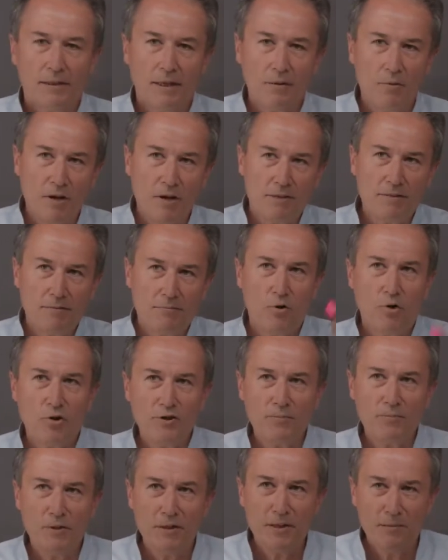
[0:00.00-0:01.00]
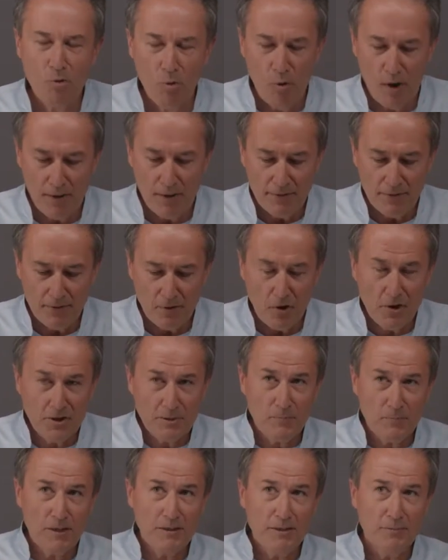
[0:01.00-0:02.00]
That was horseman number one.
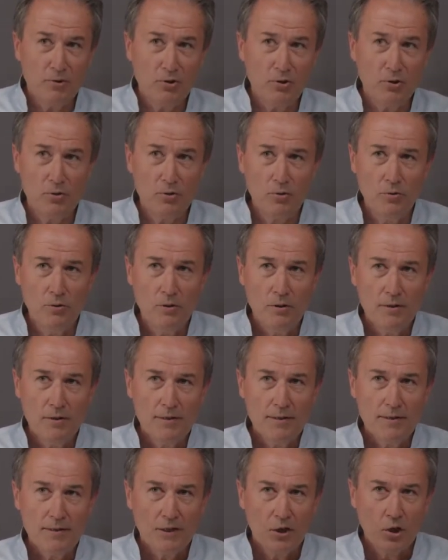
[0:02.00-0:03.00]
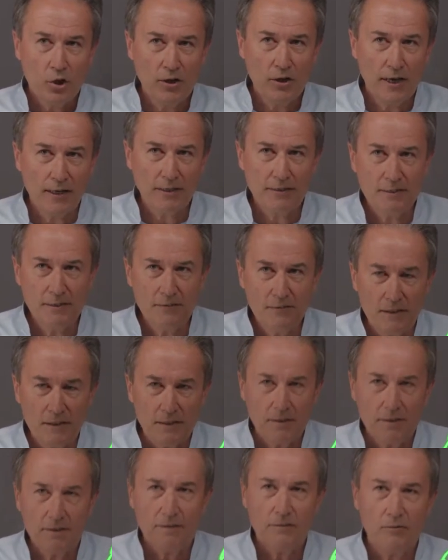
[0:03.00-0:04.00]
Horseman number two,
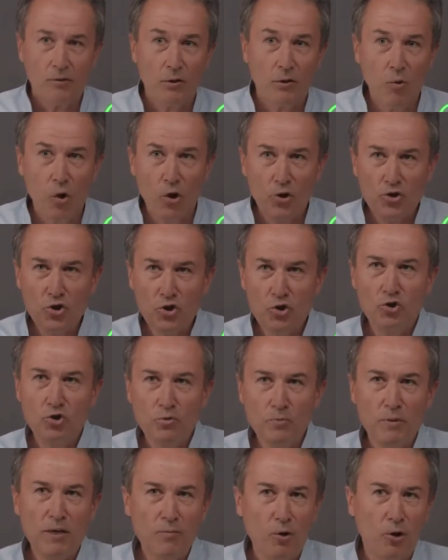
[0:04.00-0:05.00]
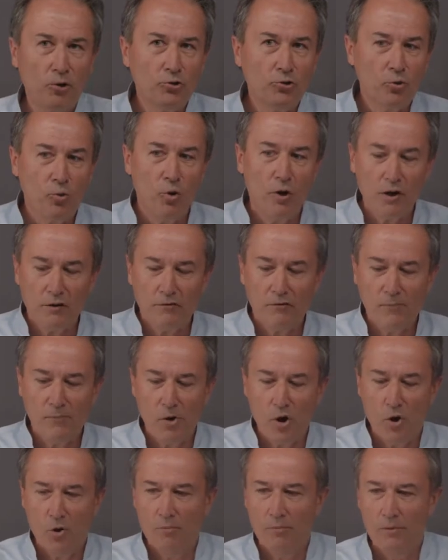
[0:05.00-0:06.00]
connectivity. We want Joe to be able to work from
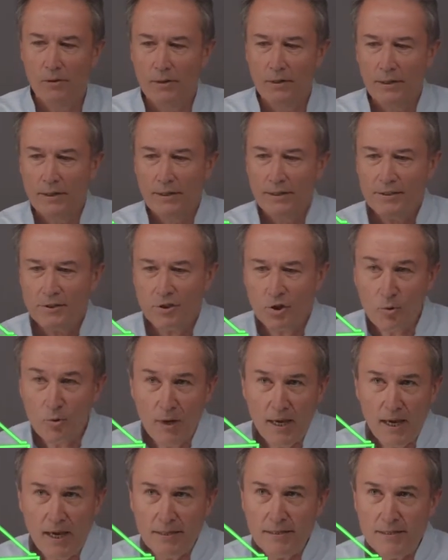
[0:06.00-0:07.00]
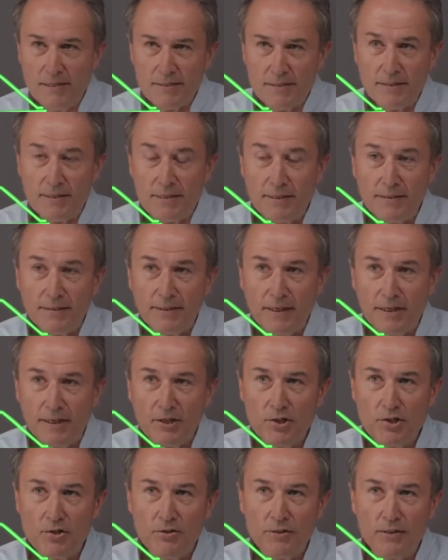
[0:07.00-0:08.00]
home. So we had this
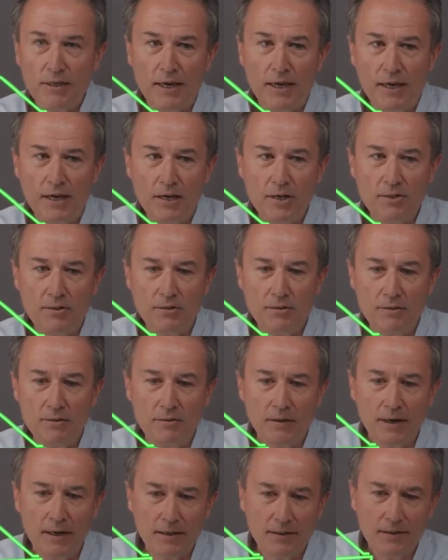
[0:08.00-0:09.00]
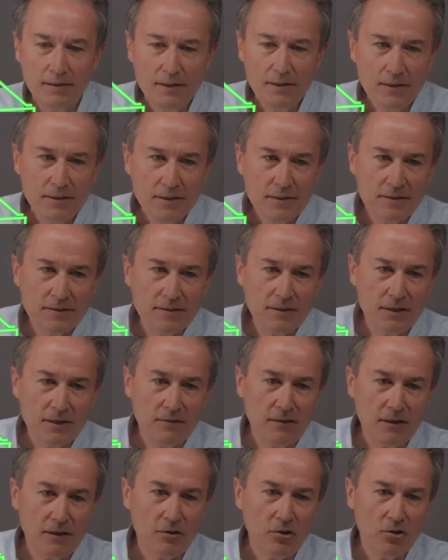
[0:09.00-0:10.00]
intelligent agent, right,
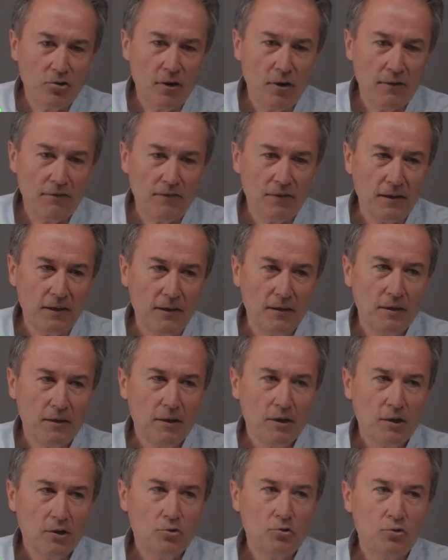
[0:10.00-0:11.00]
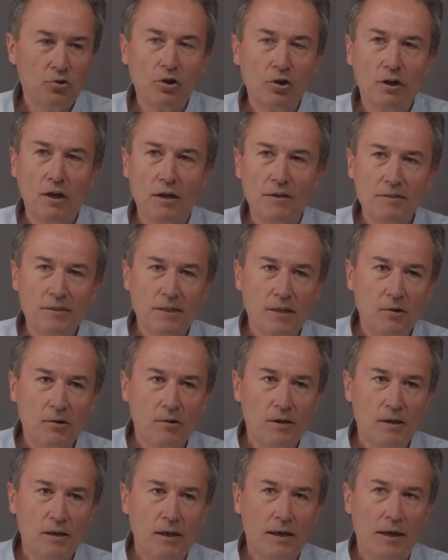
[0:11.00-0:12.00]
steering the traffic to the cloud
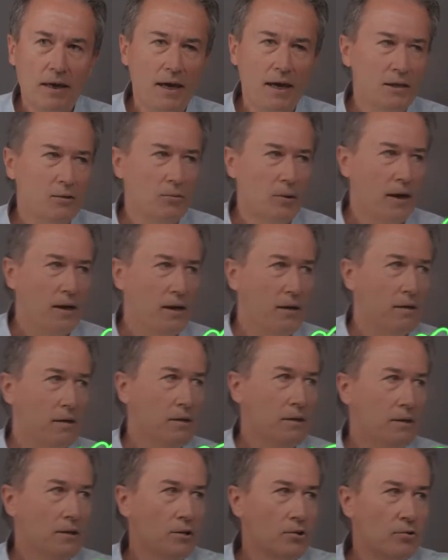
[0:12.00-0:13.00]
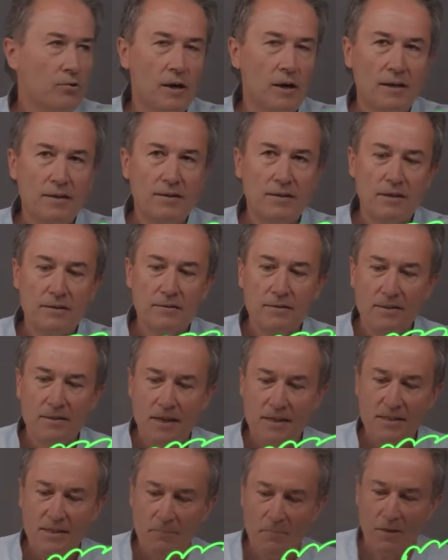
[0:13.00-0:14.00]
security gateway to access the
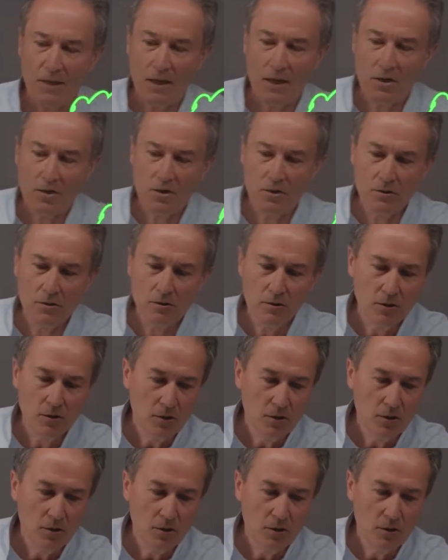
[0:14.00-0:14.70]
SaaS application,